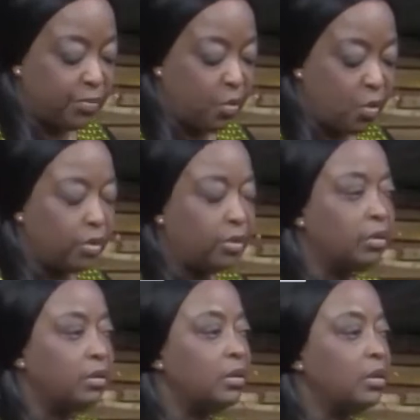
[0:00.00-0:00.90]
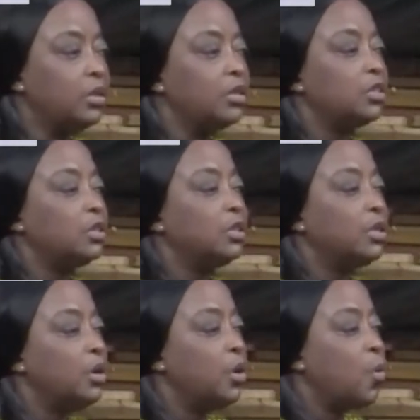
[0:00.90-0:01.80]
Number one,
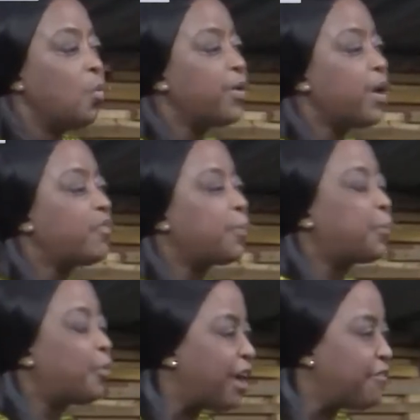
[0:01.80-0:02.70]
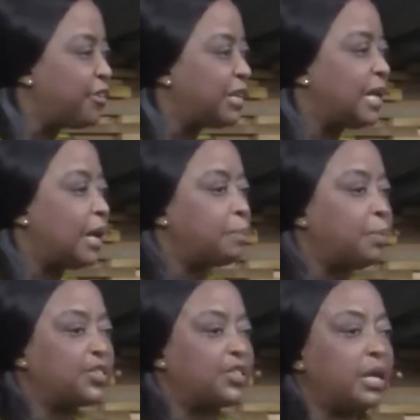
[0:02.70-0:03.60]
when you have a private and
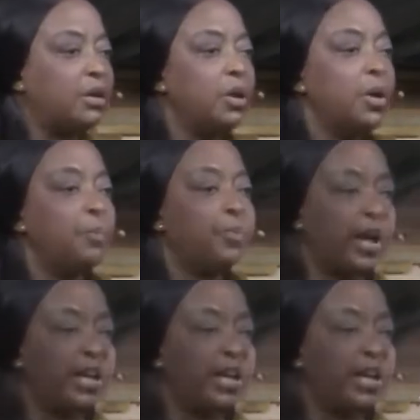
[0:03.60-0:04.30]
personal prayer